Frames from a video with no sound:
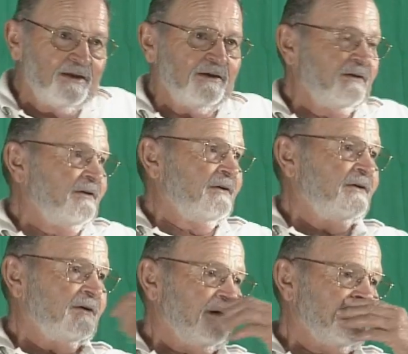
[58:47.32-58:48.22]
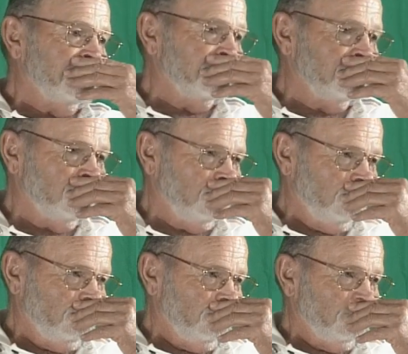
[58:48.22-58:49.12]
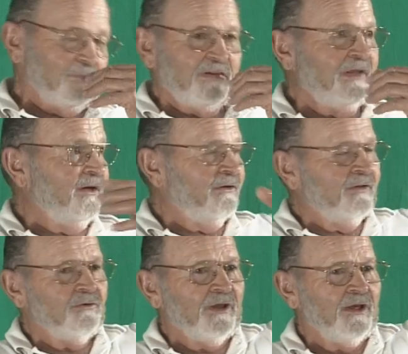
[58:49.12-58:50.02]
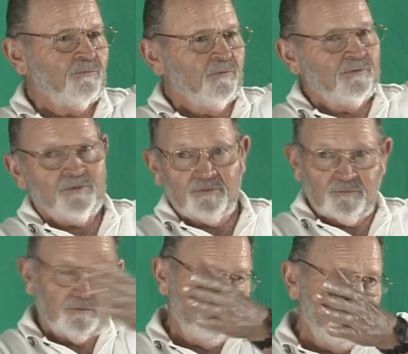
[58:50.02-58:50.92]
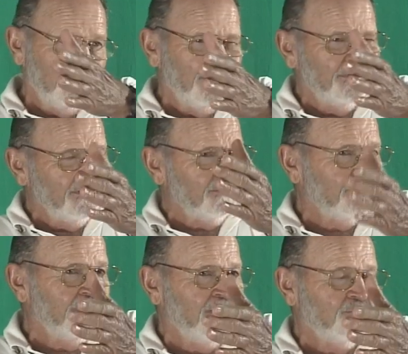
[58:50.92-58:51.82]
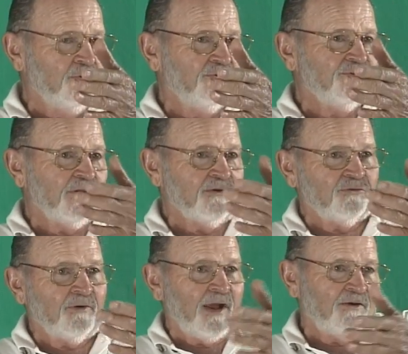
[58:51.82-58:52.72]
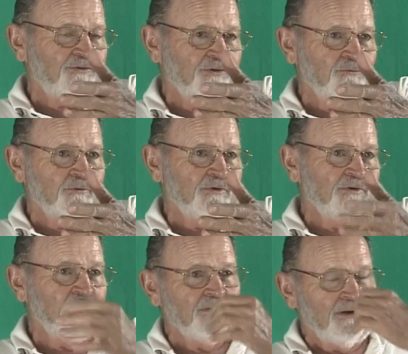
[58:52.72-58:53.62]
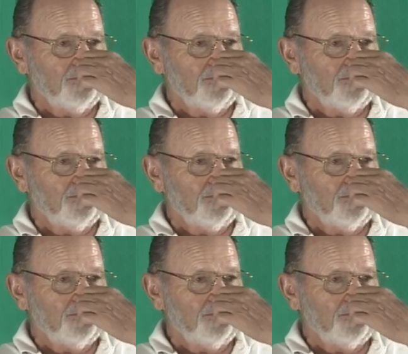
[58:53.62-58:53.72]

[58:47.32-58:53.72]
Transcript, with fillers: a. Uh, they, they only had one, here. I think they only had one set of tracks that went down that